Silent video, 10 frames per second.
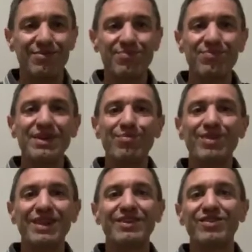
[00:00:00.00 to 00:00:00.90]

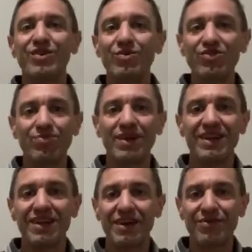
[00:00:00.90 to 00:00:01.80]
people don't spend a
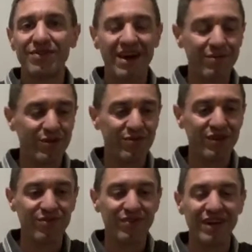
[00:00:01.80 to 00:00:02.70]
lot of time with these
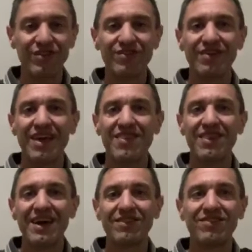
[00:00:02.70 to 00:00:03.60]
things, and
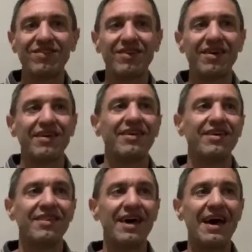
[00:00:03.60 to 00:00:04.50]
that's an
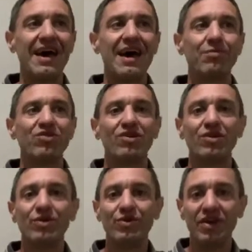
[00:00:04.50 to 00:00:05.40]

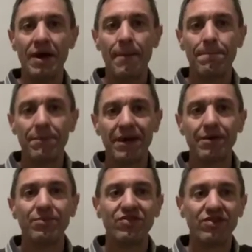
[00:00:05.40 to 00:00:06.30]
absolute big
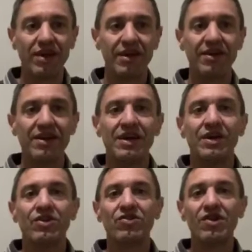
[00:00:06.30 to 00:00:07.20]
mistake.
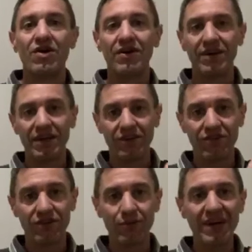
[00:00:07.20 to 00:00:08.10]
So in a
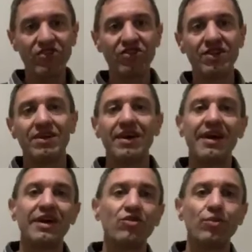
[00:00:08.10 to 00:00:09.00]
situation
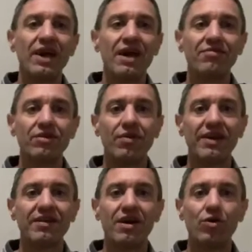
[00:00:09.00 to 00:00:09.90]
as we have it right
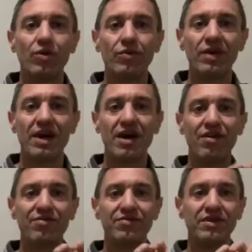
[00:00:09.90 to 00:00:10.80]
now, where we
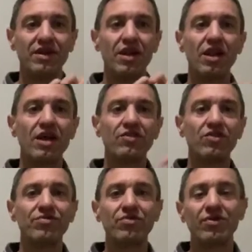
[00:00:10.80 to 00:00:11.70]
have lots
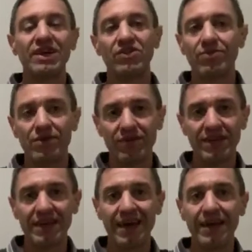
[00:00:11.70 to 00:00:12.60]
of trades that we
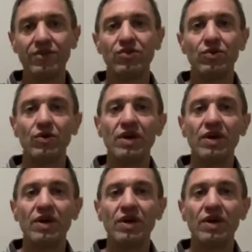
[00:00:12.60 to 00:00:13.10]
can do,